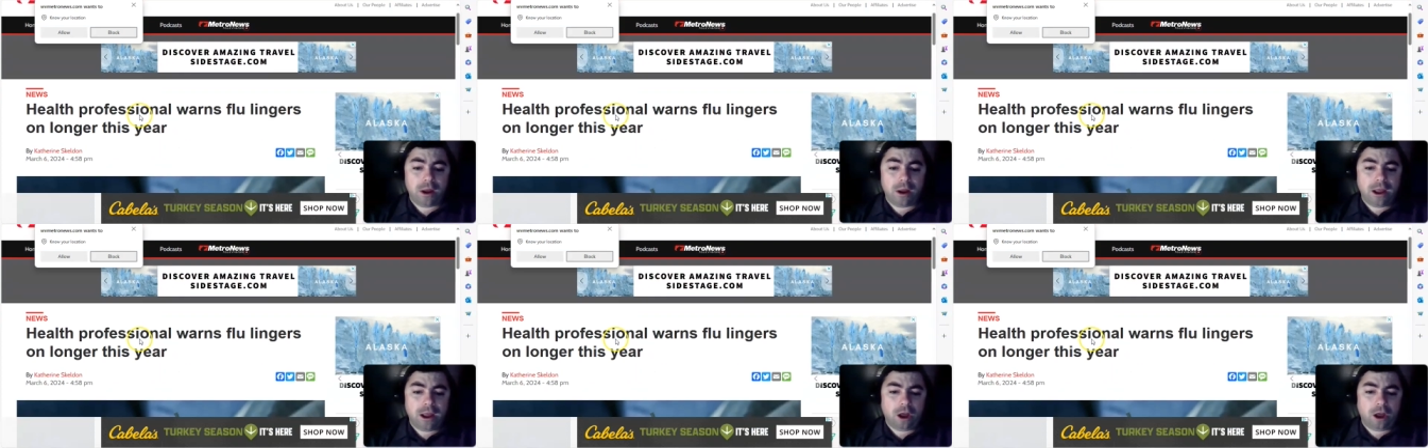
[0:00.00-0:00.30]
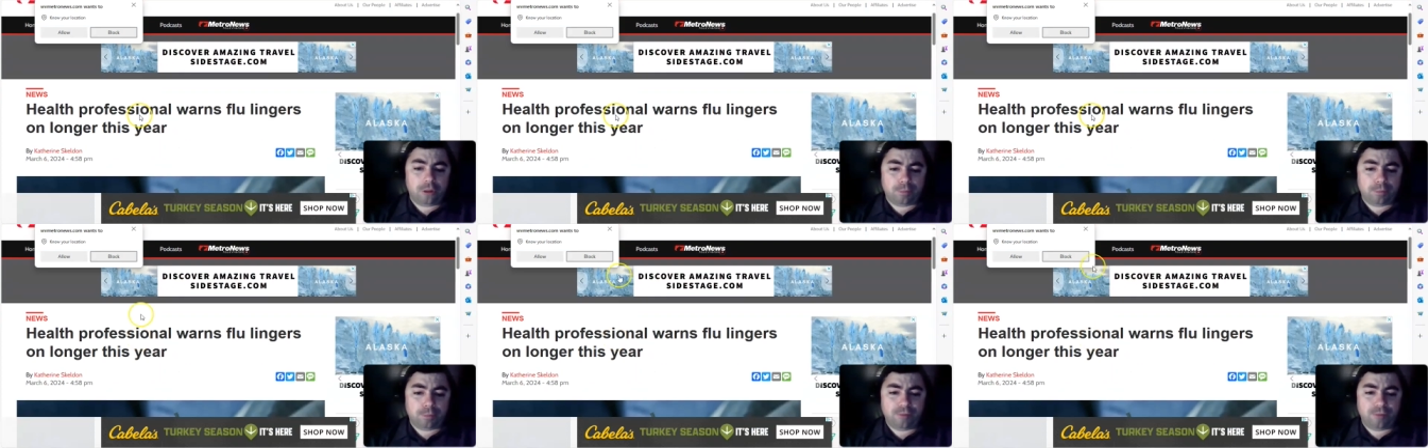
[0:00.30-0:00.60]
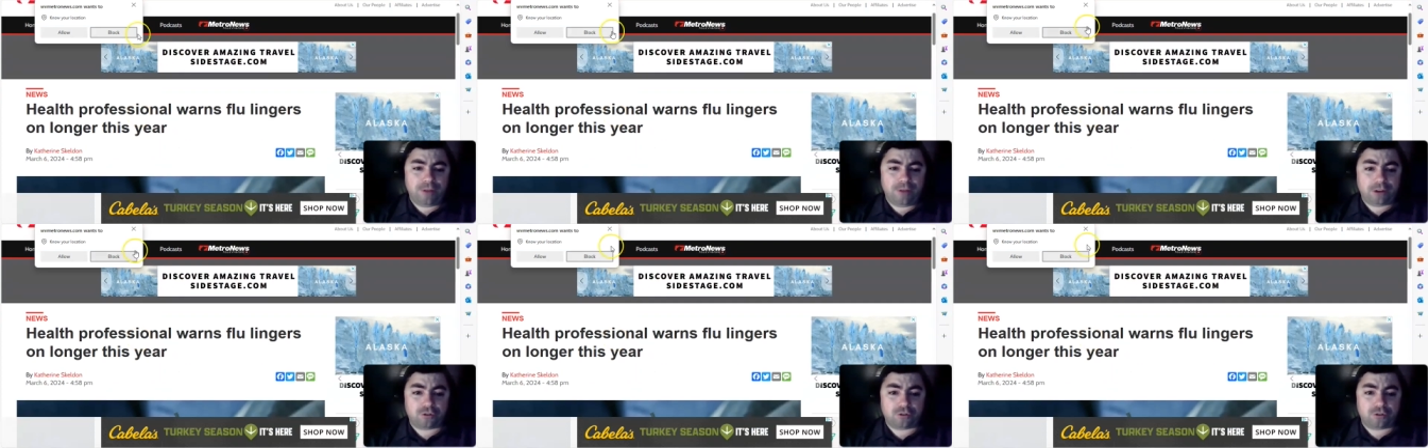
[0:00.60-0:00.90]
Health
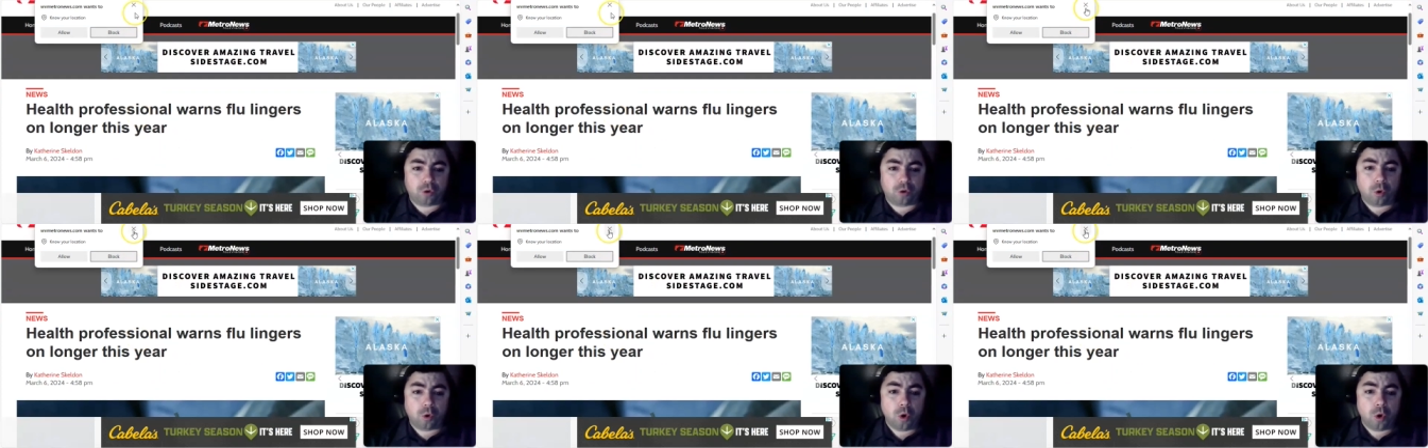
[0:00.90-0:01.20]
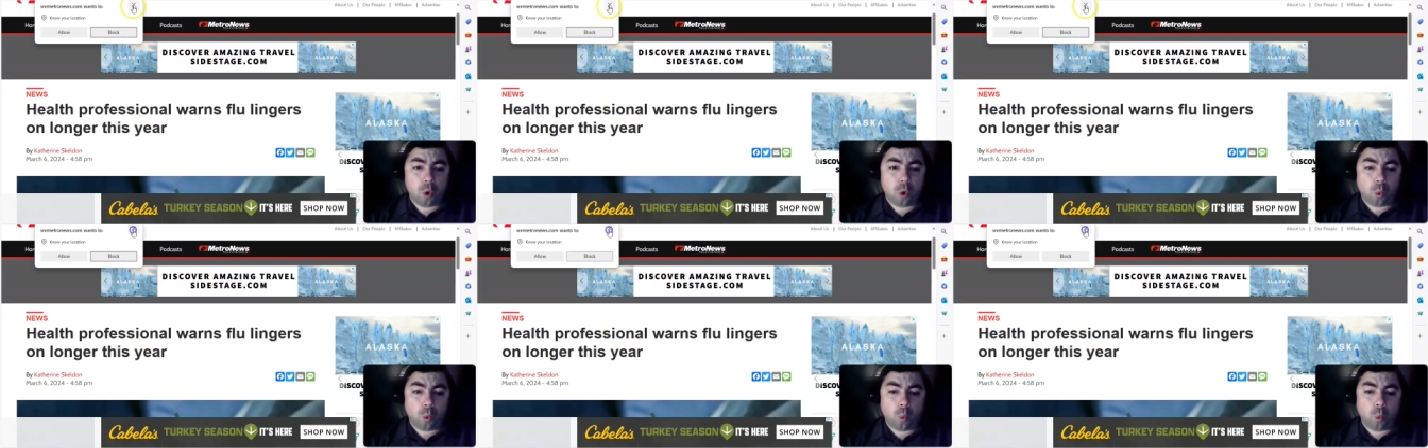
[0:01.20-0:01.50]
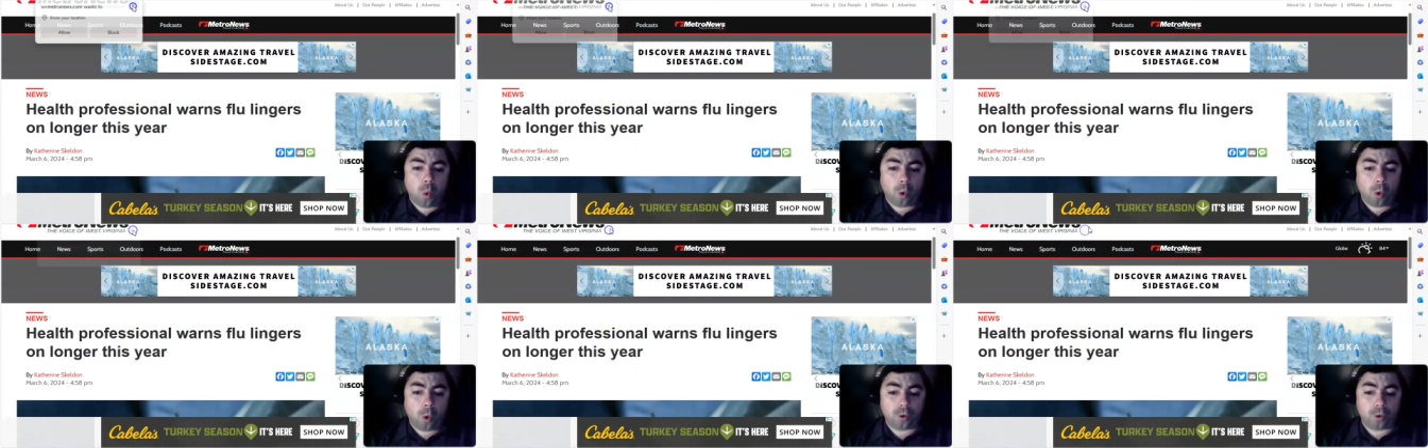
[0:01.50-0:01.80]
professional
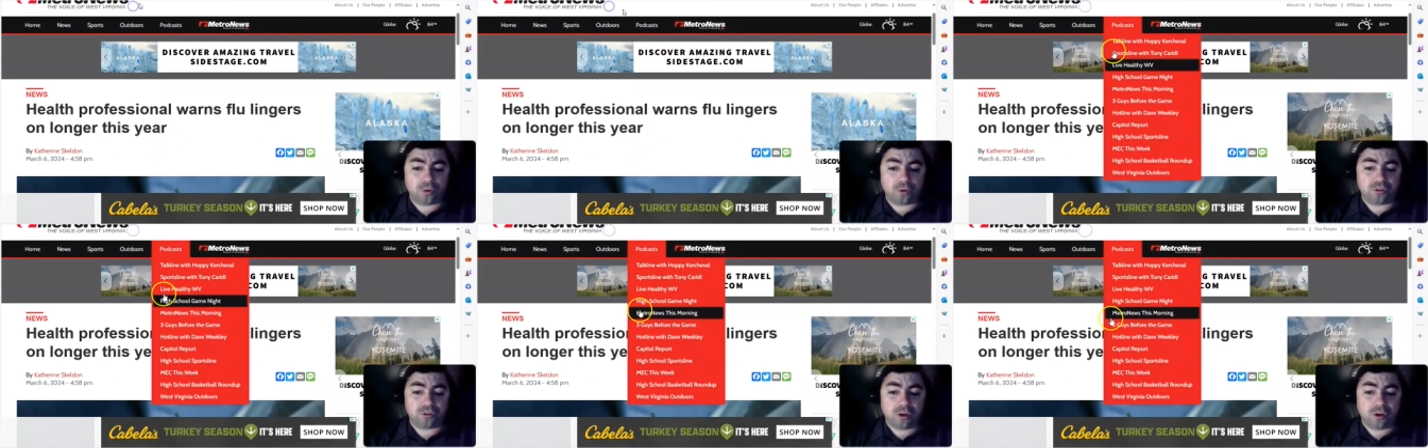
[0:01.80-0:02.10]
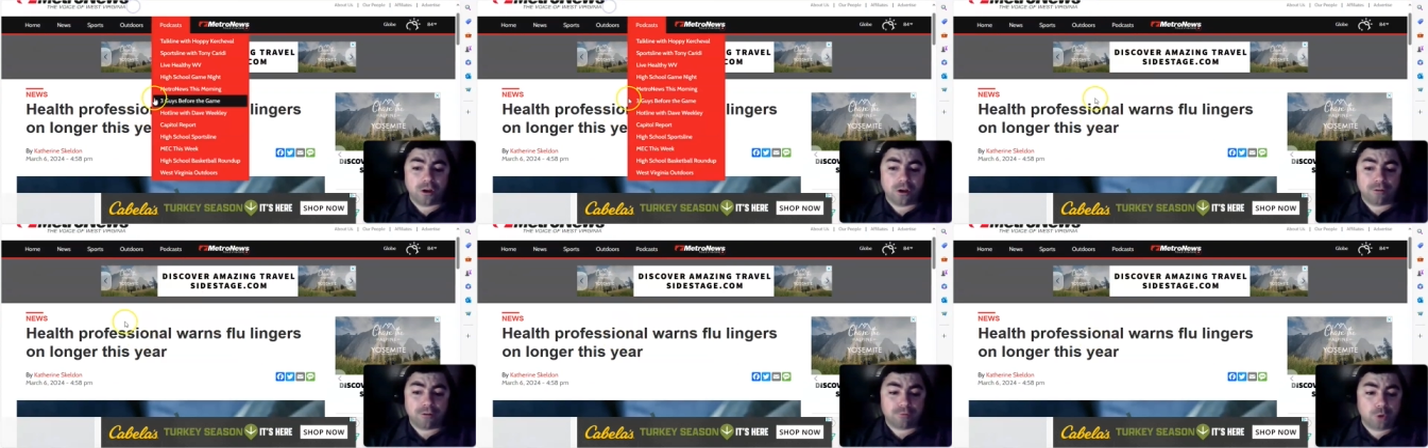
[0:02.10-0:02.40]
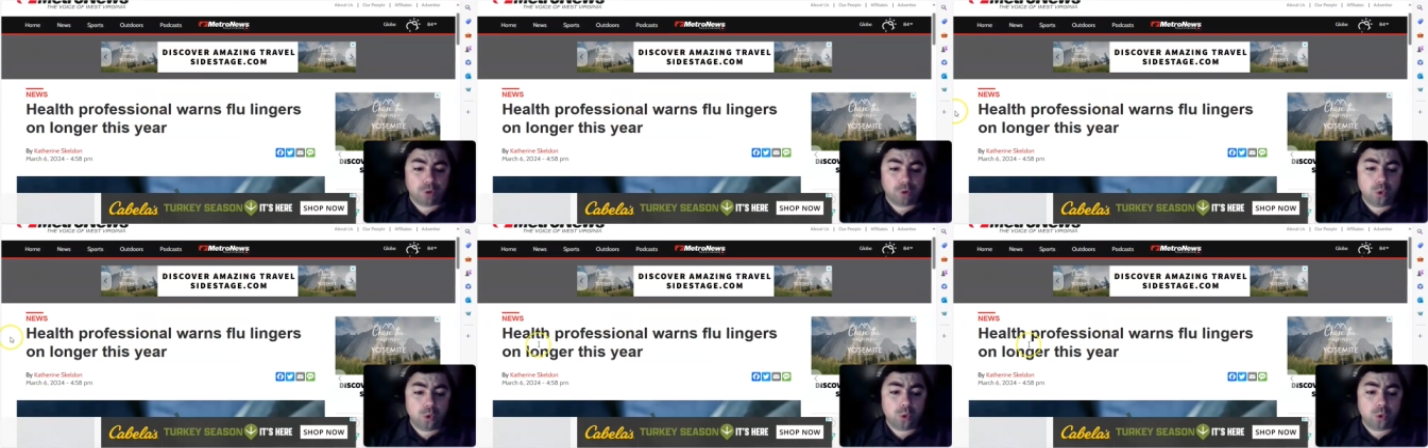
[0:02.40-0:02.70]
warns
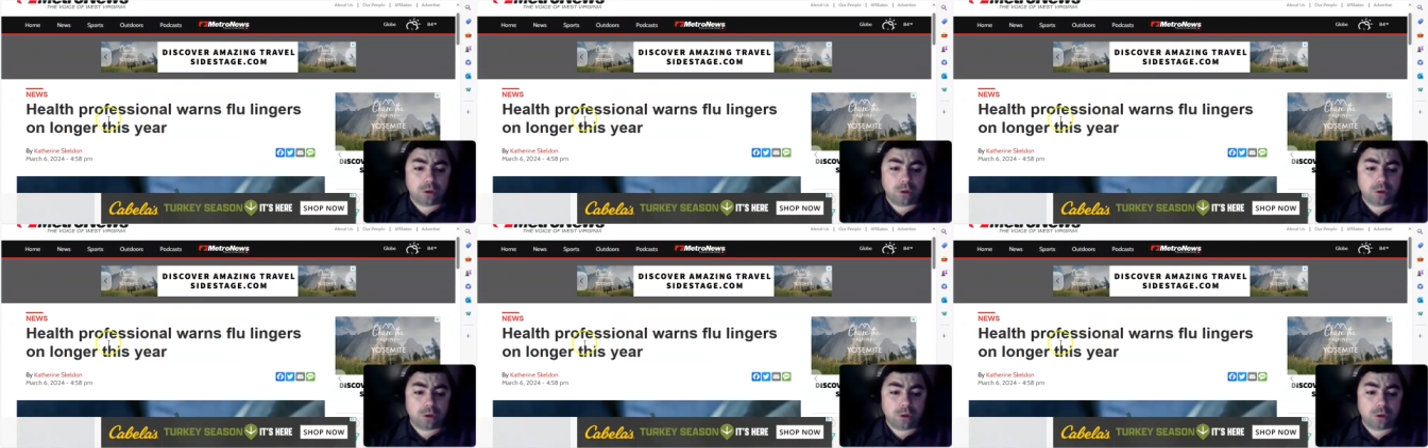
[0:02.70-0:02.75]
flu